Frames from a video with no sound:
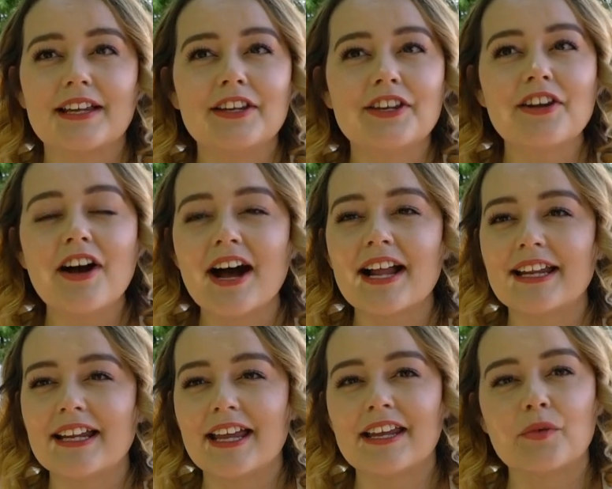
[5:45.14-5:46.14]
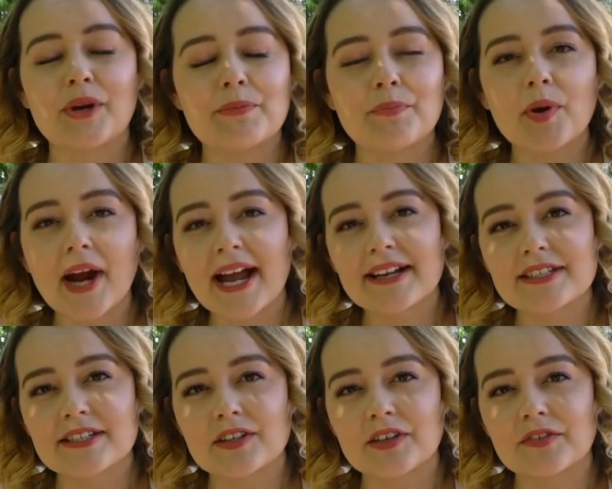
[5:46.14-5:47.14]
not in any way
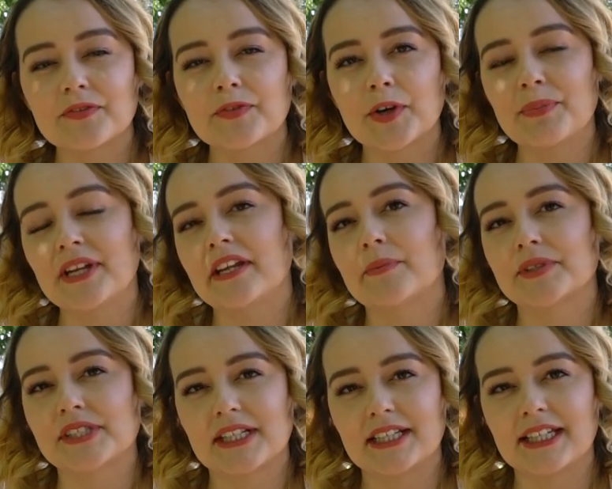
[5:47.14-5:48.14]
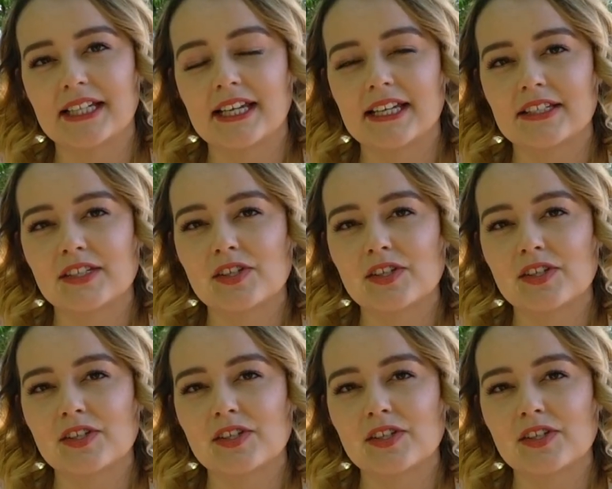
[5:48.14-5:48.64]
practical for being able to clean it.